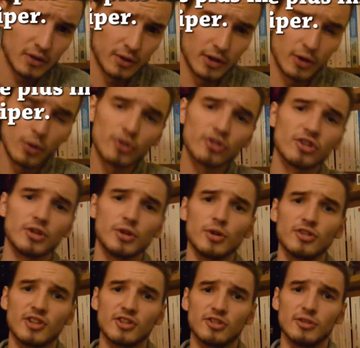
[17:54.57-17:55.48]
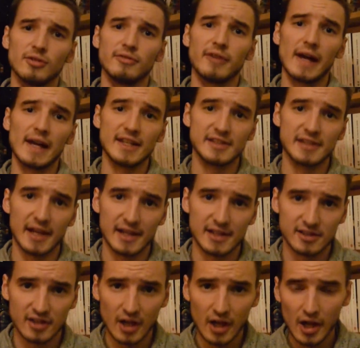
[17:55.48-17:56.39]
You can also use it to
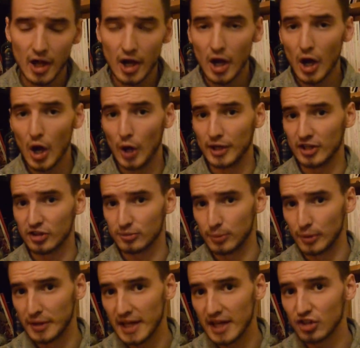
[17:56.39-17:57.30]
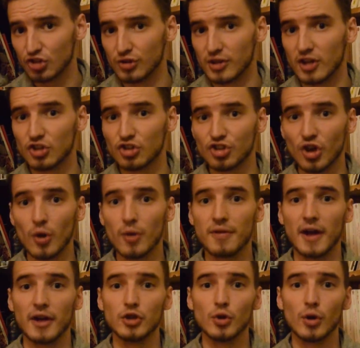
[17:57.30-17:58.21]
validate an explanation and show
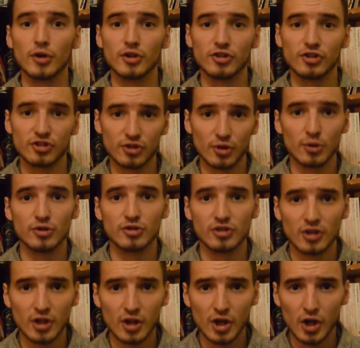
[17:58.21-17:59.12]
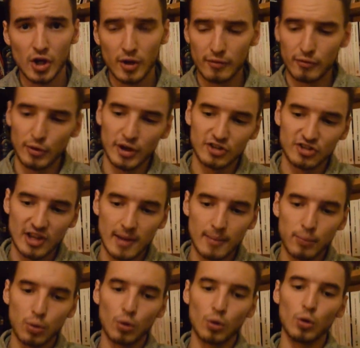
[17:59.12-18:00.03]
that you understood. For
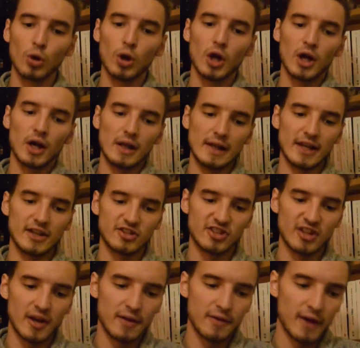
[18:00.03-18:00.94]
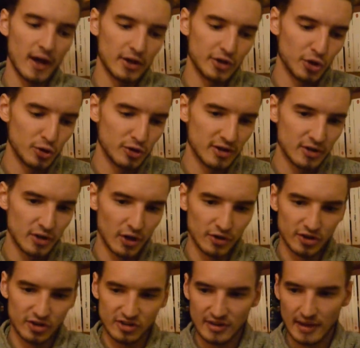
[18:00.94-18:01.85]
example, let's say that you didn't
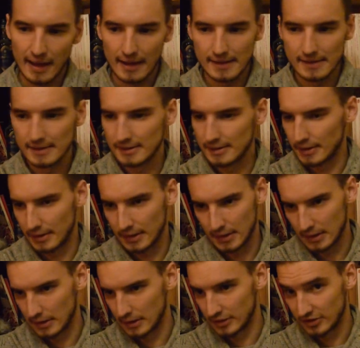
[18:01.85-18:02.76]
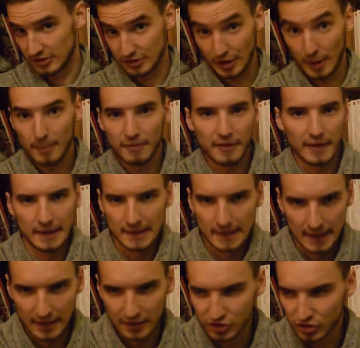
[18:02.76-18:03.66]
understand something and